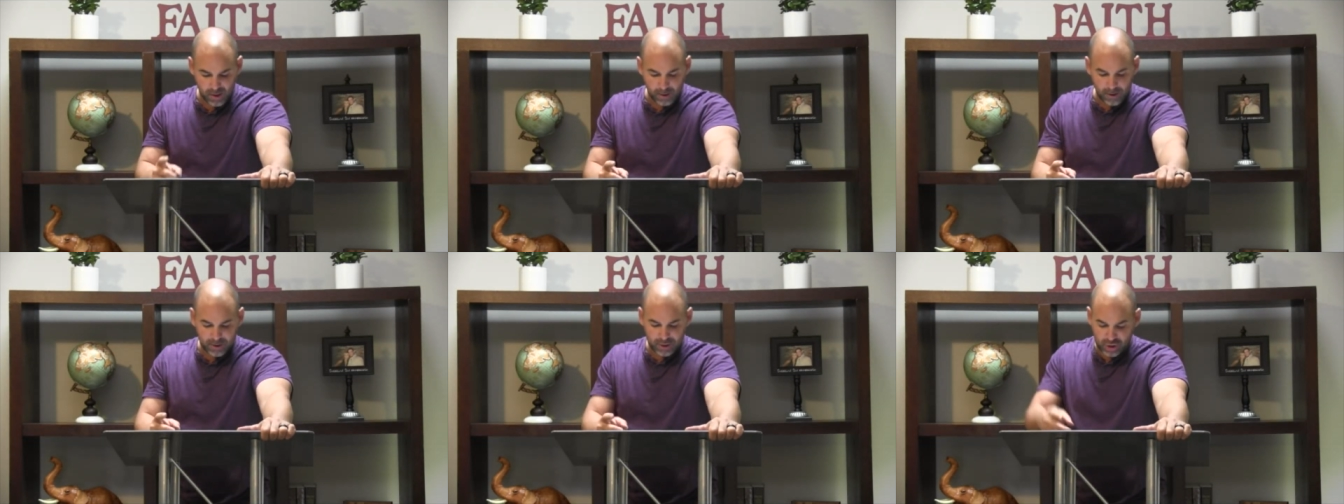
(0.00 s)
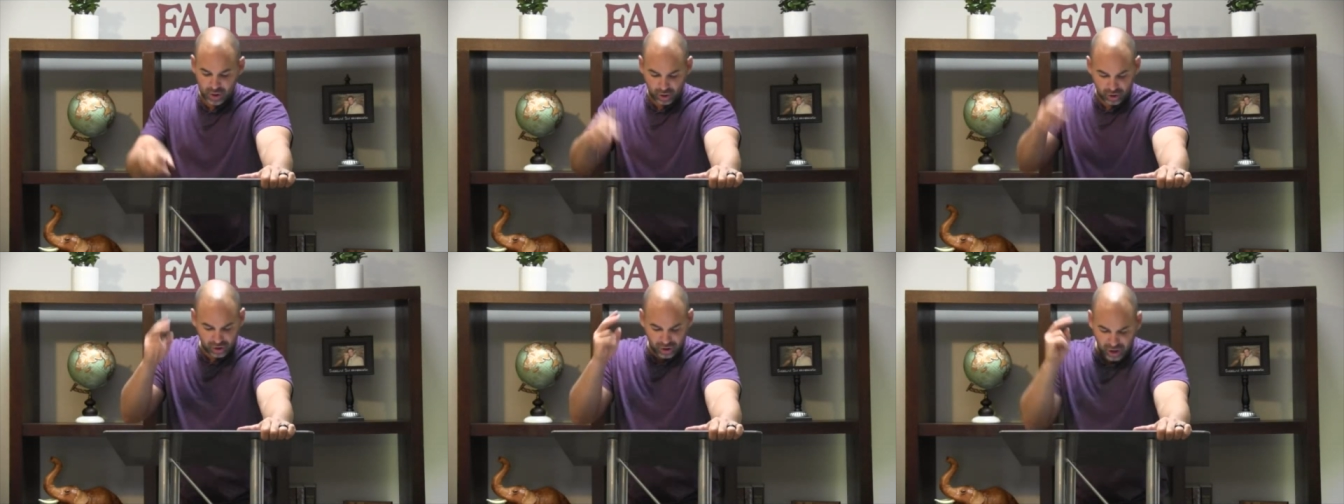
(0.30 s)

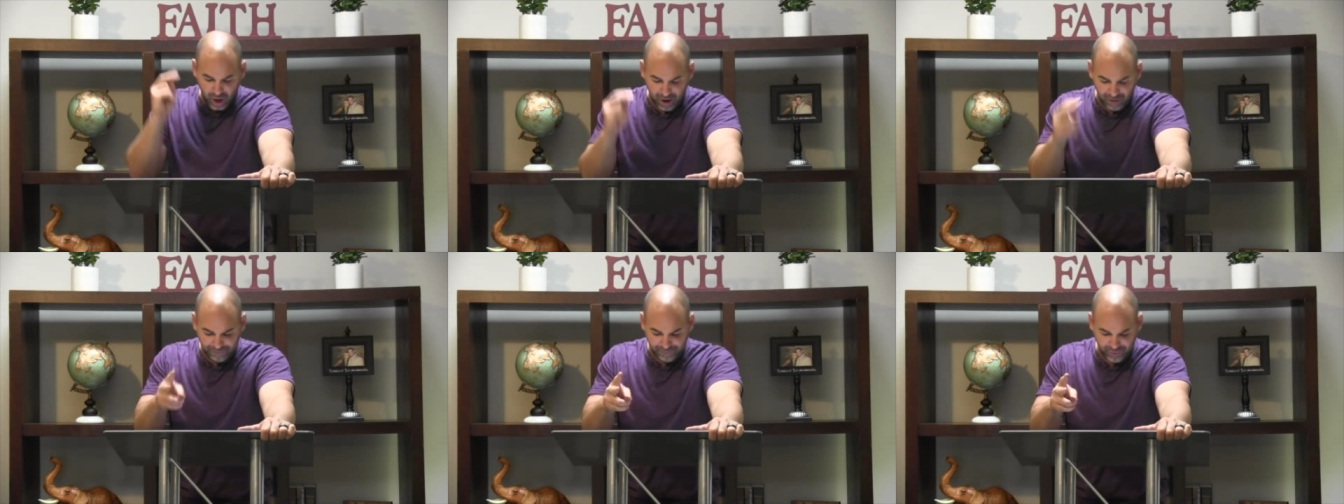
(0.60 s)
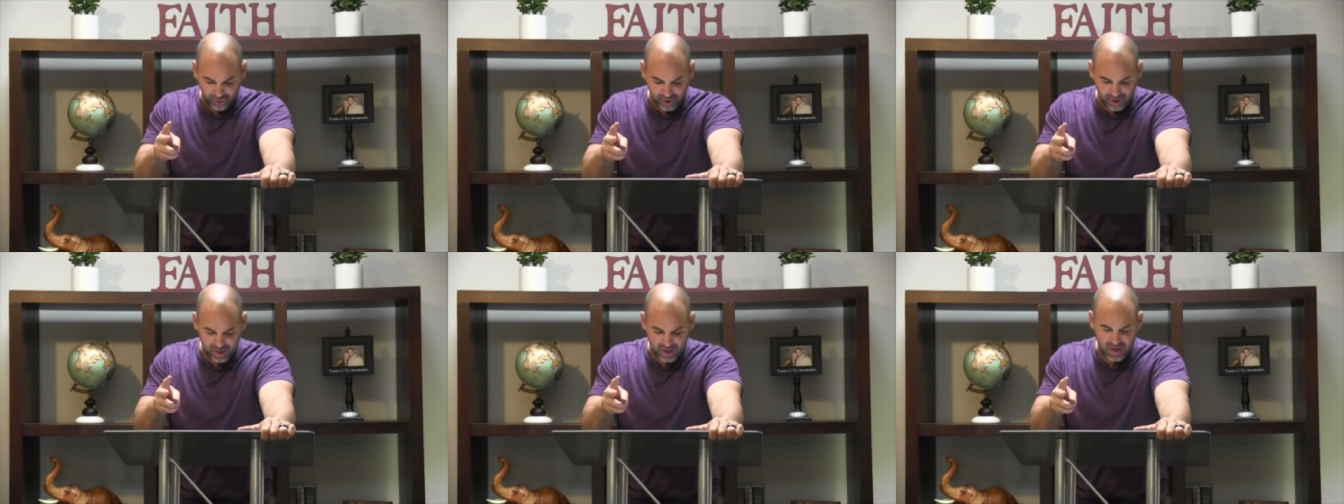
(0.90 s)
you're
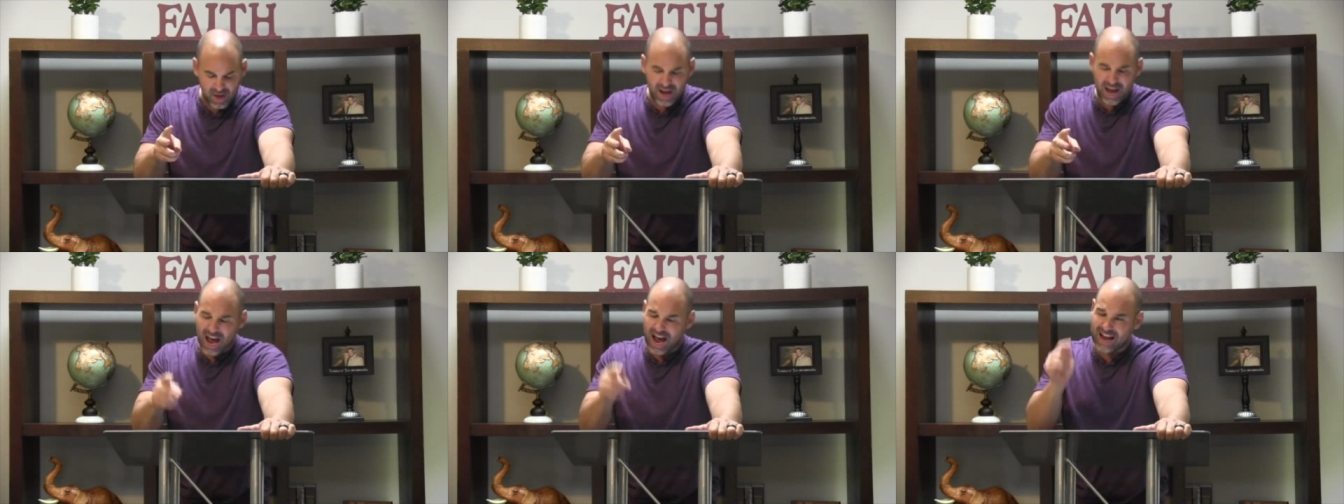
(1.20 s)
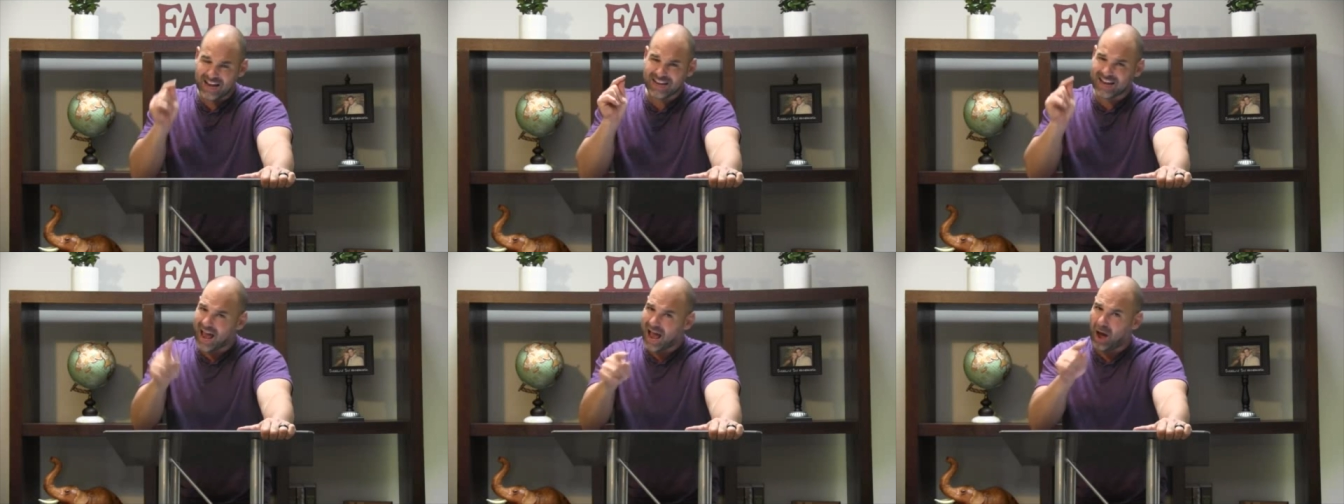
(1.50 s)
comforted,
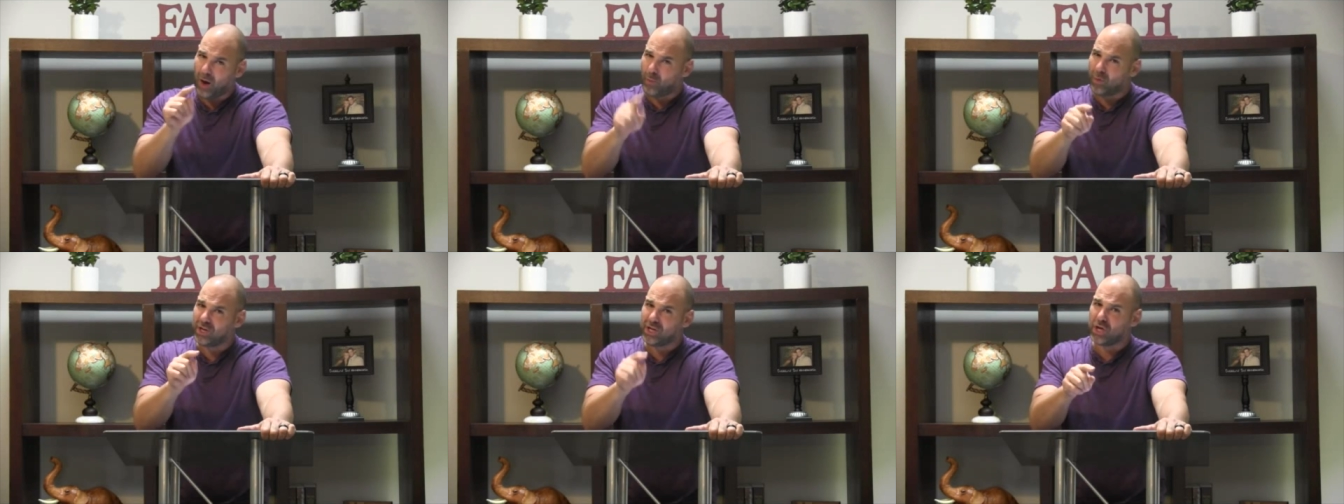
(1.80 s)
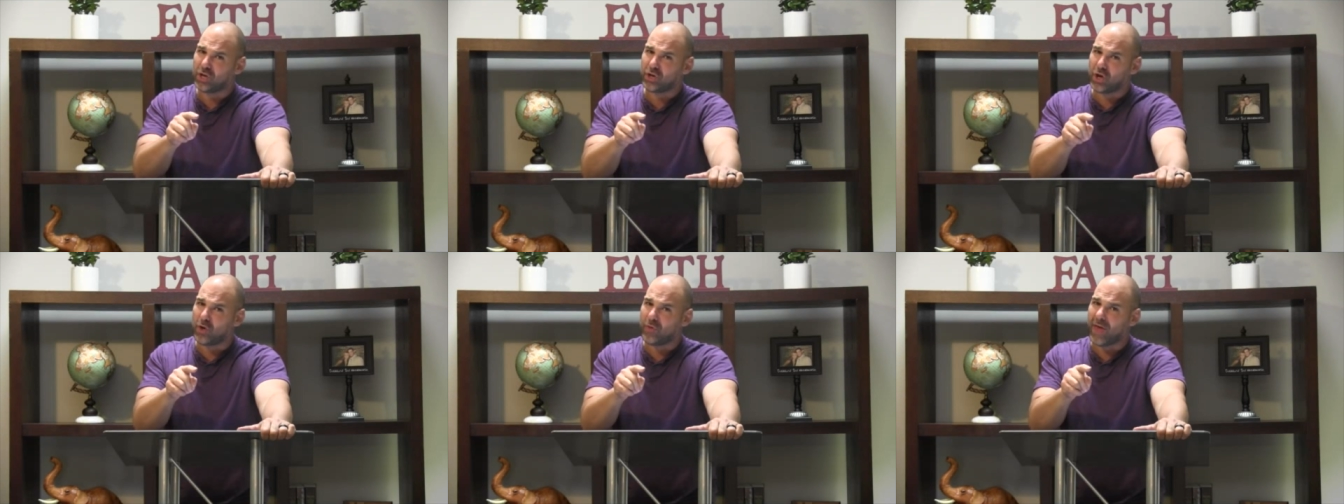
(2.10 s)
and now when you
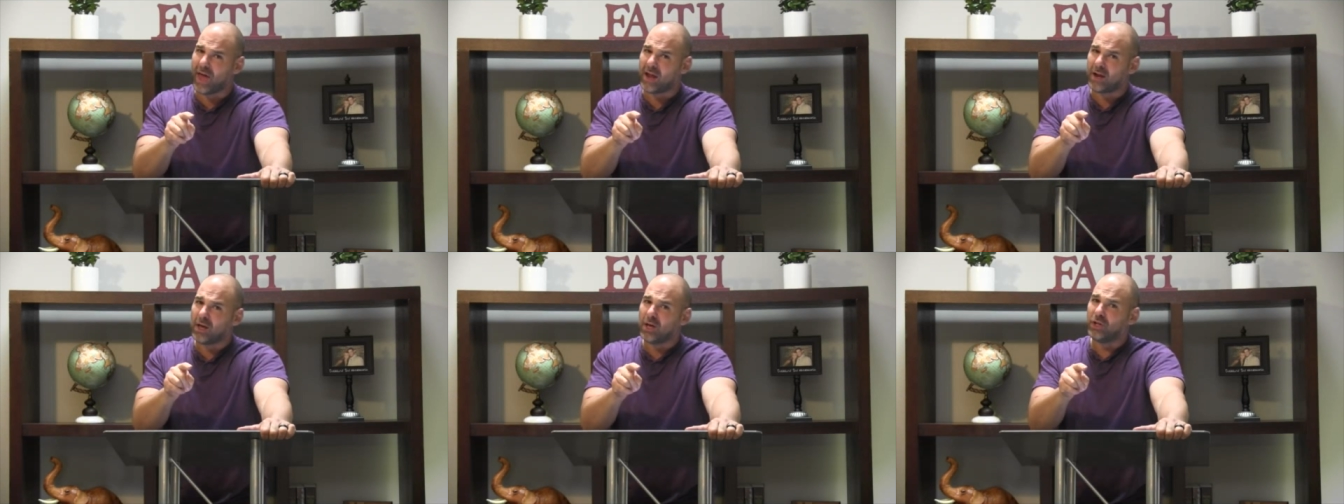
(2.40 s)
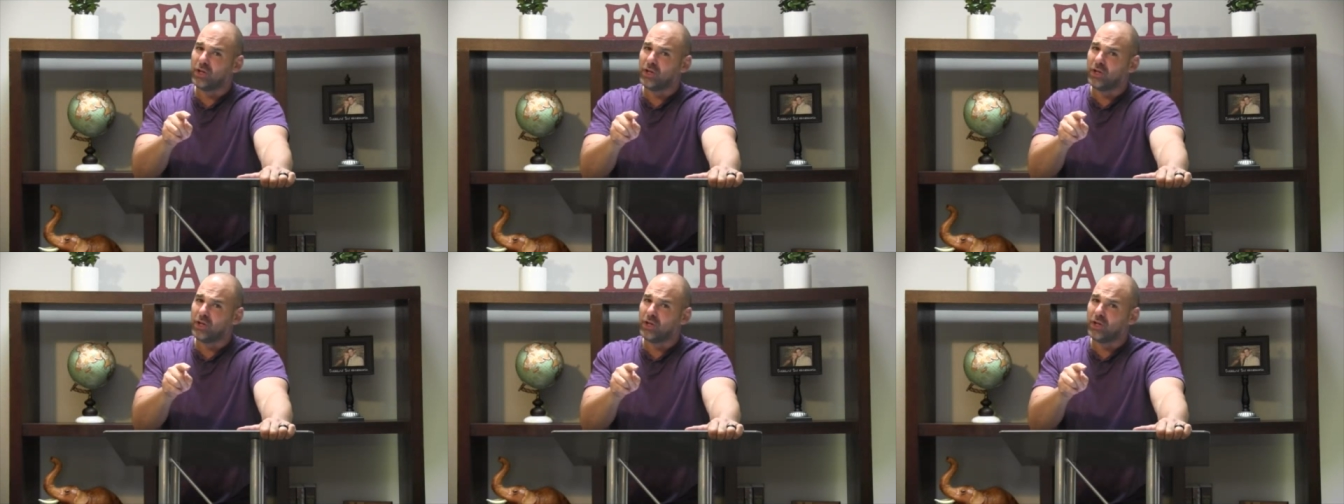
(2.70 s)
do that,